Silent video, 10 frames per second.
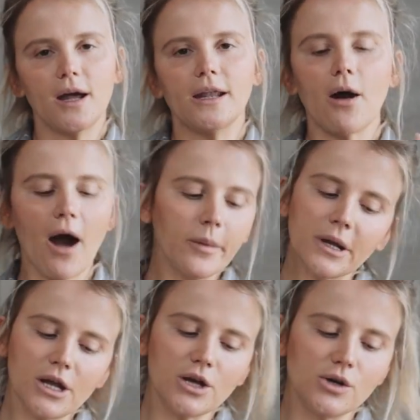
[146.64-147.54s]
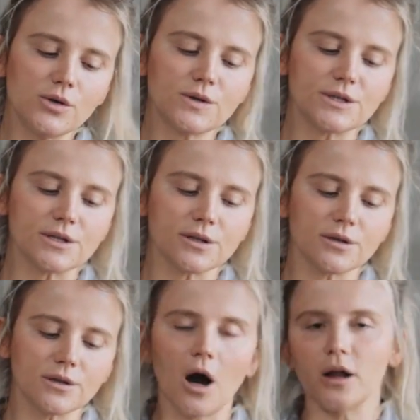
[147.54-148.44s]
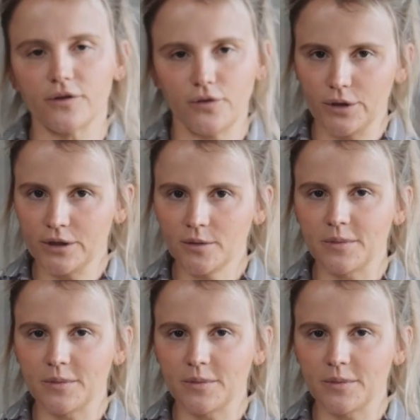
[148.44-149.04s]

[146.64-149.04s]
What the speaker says: Now I'm gonna use olive oil,